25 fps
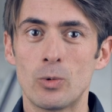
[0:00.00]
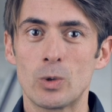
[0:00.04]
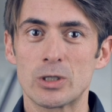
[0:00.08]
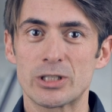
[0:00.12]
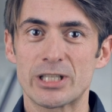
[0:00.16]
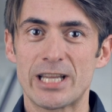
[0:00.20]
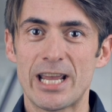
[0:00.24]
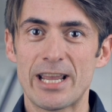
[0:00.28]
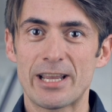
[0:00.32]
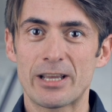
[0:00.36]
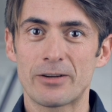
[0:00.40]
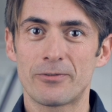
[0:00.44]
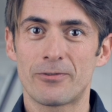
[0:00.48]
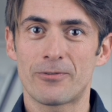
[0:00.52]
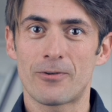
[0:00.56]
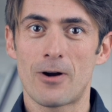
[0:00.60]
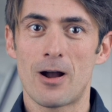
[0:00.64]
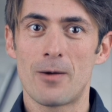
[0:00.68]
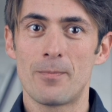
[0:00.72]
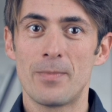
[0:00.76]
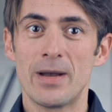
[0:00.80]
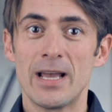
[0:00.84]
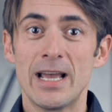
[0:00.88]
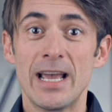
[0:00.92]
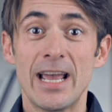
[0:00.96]
was taken
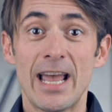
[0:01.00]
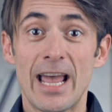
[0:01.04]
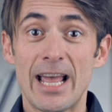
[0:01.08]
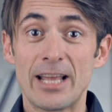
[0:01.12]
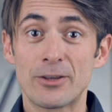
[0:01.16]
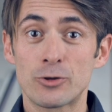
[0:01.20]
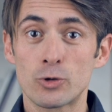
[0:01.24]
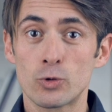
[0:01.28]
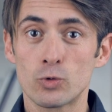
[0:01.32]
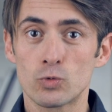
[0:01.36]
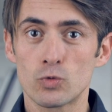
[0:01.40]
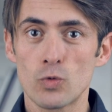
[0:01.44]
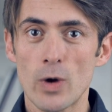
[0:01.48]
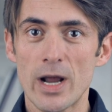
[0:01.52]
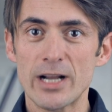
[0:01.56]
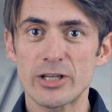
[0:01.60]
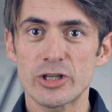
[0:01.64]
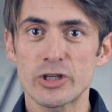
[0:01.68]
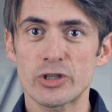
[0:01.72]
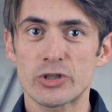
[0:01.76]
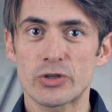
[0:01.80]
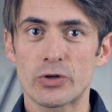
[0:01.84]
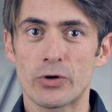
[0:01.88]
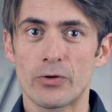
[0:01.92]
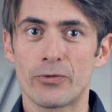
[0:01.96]
from and to
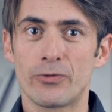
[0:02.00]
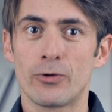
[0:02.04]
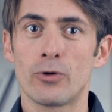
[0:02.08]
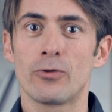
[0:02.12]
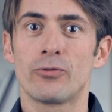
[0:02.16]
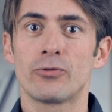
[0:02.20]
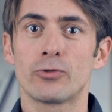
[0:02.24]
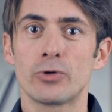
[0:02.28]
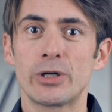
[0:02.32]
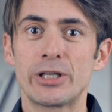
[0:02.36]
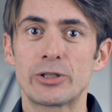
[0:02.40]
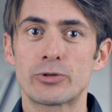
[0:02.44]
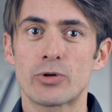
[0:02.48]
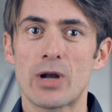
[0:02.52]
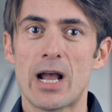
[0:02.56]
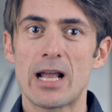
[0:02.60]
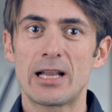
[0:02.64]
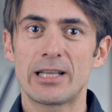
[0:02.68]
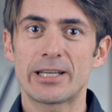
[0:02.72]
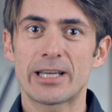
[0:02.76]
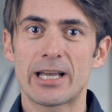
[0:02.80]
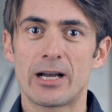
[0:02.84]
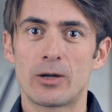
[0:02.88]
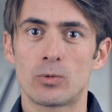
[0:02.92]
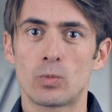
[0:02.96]
register for a free trial
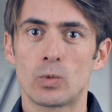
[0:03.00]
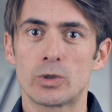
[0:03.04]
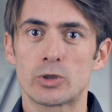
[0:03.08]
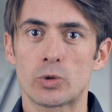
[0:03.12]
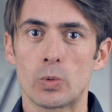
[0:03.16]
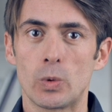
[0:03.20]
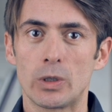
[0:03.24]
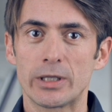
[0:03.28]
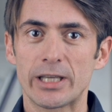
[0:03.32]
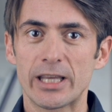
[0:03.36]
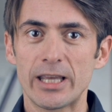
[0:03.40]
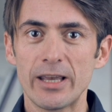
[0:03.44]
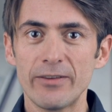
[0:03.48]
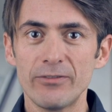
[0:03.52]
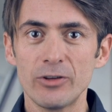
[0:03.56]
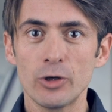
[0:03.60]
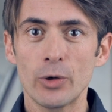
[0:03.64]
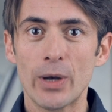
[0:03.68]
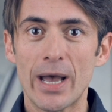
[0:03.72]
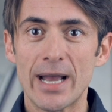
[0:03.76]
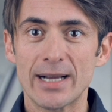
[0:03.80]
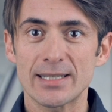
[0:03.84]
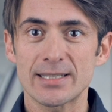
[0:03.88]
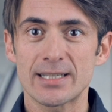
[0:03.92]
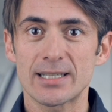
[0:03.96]
account which will give you
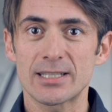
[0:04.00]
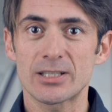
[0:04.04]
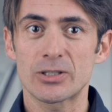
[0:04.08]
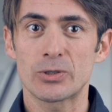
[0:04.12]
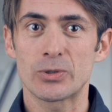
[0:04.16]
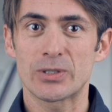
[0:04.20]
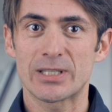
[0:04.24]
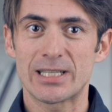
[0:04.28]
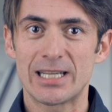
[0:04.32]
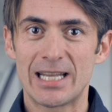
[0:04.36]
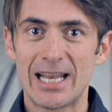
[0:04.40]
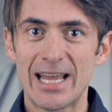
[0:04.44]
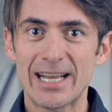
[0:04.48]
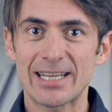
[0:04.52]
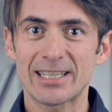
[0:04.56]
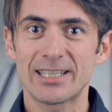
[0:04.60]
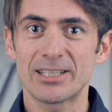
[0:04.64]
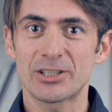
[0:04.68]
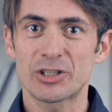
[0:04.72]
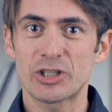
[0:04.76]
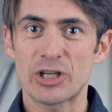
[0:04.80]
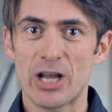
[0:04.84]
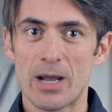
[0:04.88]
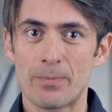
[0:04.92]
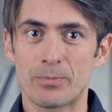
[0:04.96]
access to selected
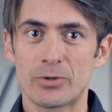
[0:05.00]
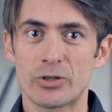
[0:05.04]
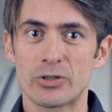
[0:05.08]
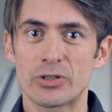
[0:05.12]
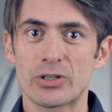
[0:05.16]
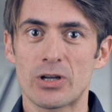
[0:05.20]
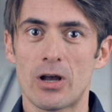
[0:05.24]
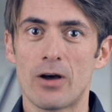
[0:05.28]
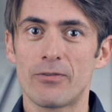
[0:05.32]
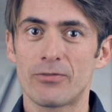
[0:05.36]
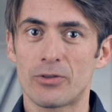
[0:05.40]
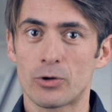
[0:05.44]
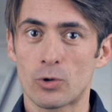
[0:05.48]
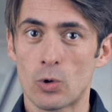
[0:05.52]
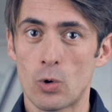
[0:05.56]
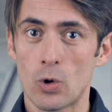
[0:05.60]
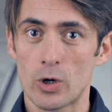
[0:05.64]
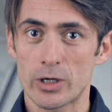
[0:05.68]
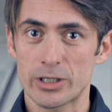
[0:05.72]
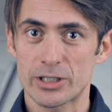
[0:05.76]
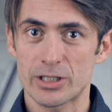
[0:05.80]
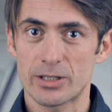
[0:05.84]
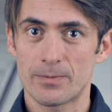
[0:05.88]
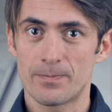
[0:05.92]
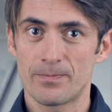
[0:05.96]
chapters of the
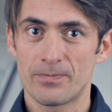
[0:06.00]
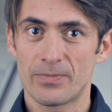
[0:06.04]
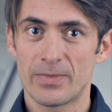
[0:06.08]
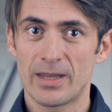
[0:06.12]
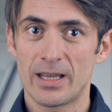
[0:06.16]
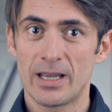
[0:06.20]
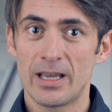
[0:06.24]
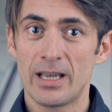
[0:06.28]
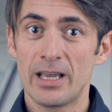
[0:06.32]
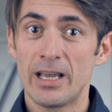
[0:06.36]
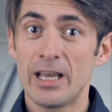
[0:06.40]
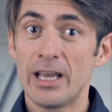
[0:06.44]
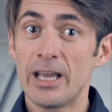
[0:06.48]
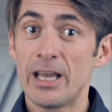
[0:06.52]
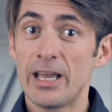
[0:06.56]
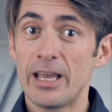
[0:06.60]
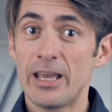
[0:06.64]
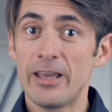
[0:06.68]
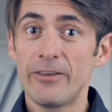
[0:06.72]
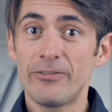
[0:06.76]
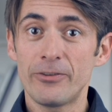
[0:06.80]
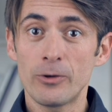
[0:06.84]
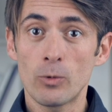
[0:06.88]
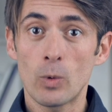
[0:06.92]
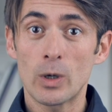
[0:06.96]
course.
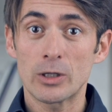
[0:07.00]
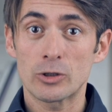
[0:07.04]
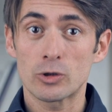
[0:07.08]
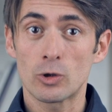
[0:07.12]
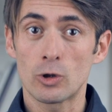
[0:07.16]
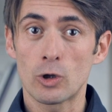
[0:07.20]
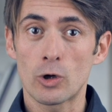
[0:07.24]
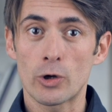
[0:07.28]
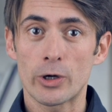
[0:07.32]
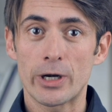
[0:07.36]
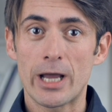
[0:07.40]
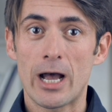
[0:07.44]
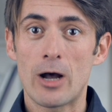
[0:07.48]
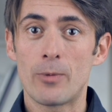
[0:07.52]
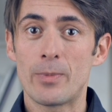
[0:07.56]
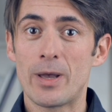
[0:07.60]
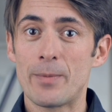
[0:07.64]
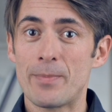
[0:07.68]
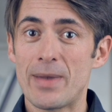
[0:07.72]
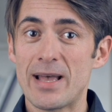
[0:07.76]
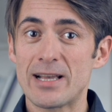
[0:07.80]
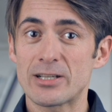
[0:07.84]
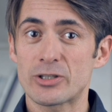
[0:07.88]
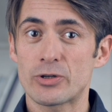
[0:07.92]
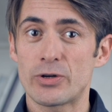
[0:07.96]
If you want to learn how
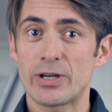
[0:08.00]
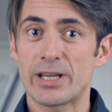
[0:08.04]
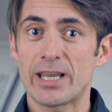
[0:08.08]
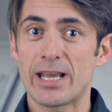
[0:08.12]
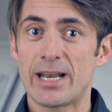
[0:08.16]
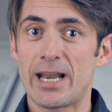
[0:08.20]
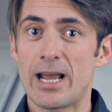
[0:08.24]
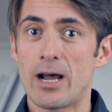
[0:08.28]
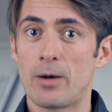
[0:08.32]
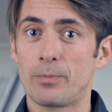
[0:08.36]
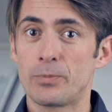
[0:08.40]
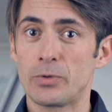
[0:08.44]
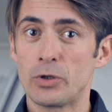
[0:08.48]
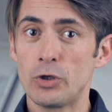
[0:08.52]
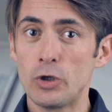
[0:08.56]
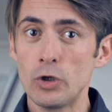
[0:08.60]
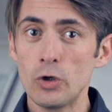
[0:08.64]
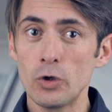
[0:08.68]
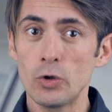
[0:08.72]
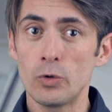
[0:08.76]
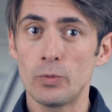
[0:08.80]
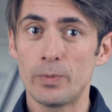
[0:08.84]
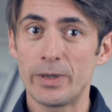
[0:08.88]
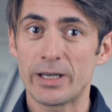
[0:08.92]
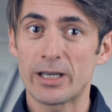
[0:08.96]
Medmastery can help
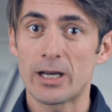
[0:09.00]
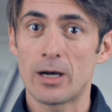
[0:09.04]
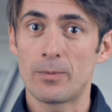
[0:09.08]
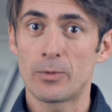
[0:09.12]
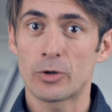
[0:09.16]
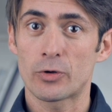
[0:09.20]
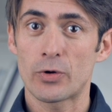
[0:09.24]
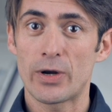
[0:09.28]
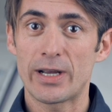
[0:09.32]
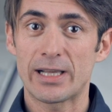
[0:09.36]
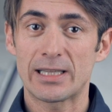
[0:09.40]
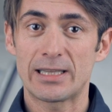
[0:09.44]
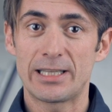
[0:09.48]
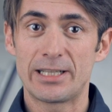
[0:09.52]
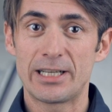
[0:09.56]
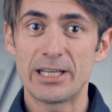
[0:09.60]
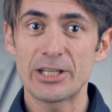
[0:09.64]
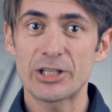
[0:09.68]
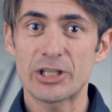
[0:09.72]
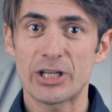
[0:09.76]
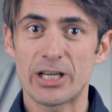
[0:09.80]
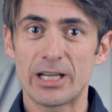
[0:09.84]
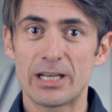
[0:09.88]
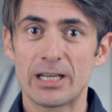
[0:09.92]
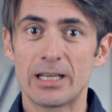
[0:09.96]
you become a great
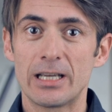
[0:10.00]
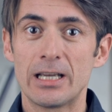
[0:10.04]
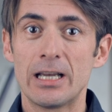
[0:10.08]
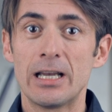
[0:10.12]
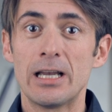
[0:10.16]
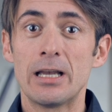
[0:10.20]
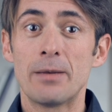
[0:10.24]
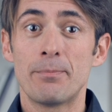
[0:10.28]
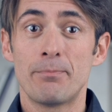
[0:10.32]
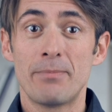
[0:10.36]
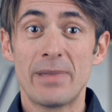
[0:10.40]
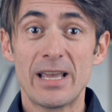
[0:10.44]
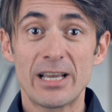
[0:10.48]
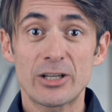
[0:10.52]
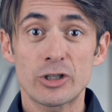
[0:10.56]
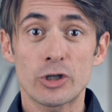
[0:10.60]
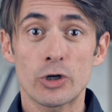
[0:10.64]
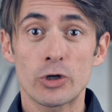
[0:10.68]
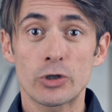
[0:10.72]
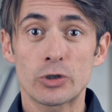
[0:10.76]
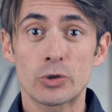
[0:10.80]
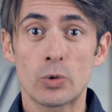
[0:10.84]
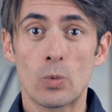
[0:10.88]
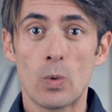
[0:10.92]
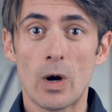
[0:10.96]
clinician, make sure
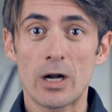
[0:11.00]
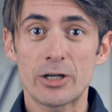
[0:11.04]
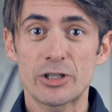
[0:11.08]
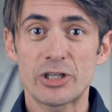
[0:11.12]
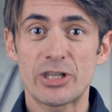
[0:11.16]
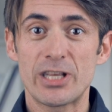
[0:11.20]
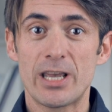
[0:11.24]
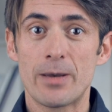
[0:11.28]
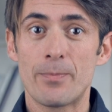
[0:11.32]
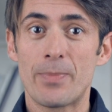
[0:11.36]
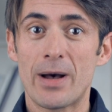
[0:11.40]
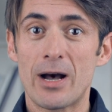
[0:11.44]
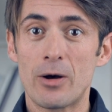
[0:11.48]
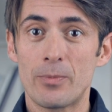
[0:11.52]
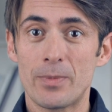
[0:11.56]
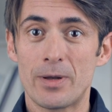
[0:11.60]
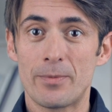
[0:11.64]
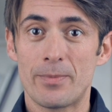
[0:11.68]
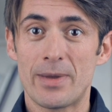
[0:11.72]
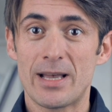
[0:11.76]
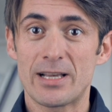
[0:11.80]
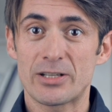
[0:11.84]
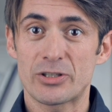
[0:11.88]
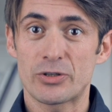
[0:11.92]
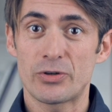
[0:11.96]
to watch the About
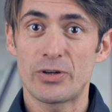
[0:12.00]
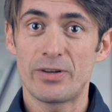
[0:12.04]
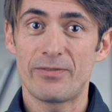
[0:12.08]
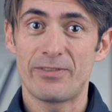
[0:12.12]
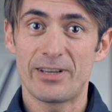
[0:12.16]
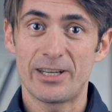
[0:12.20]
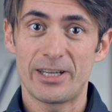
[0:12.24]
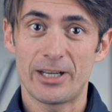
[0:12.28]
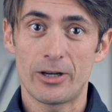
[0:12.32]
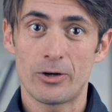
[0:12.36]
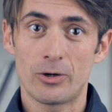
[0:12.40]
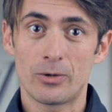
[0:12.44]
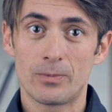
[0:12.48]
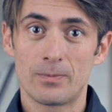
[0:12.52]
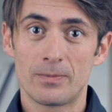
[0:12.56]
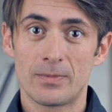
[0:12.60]
Medmastery video.